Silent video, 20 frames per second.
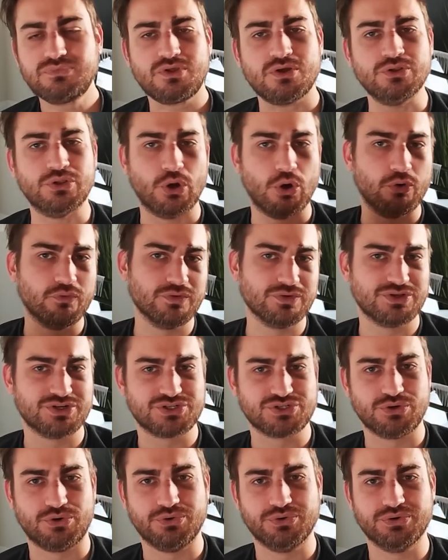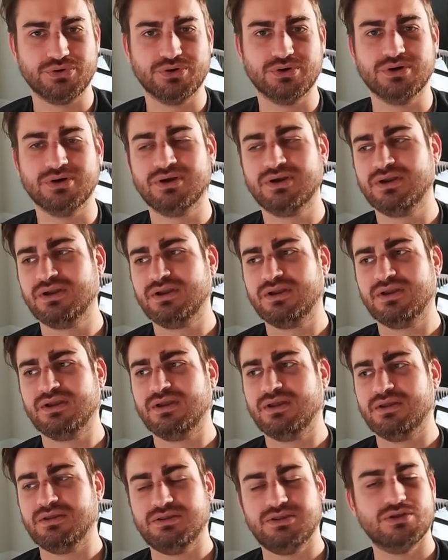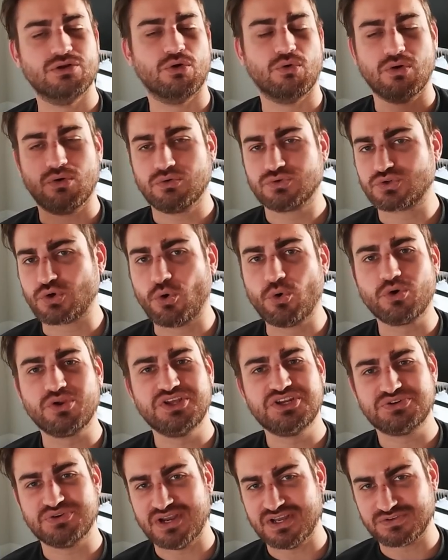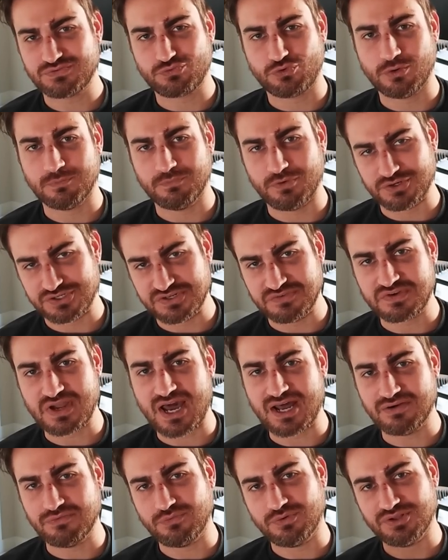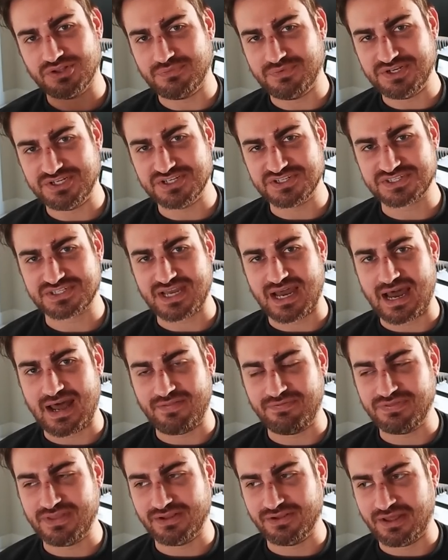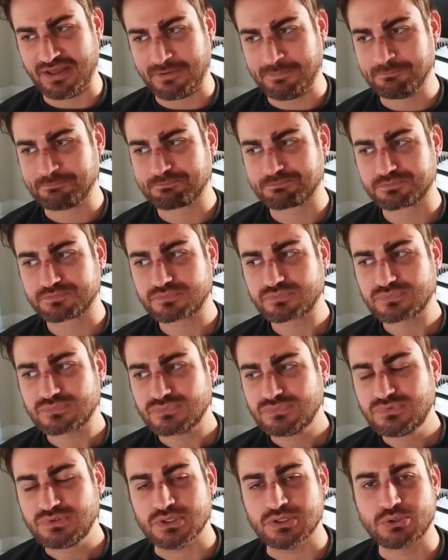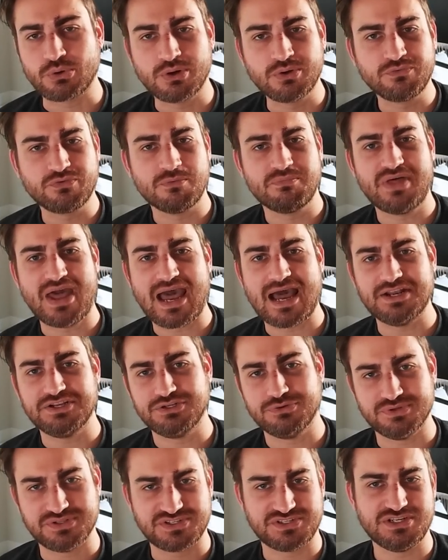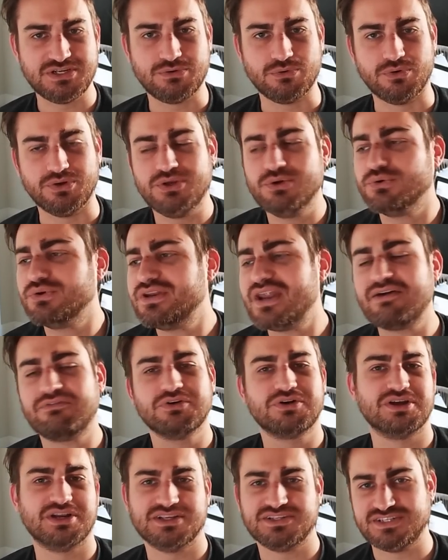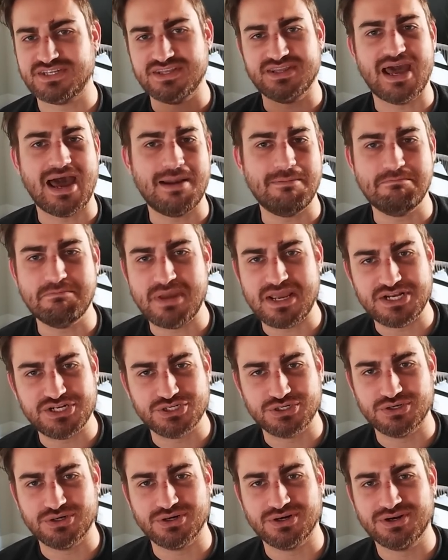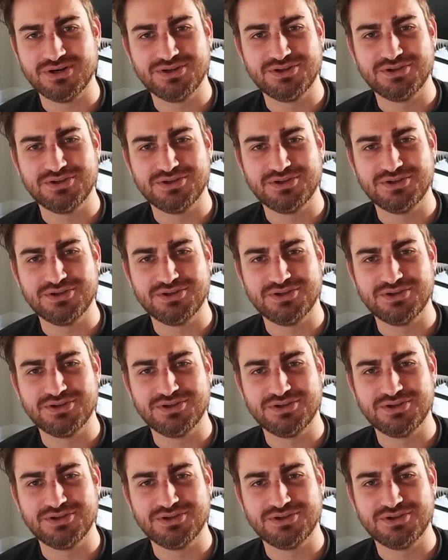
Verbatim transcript: the over the shoulder, you know, totally transformed version of God of War that we just got. That like going from that to its sequel, you're never gonna see that major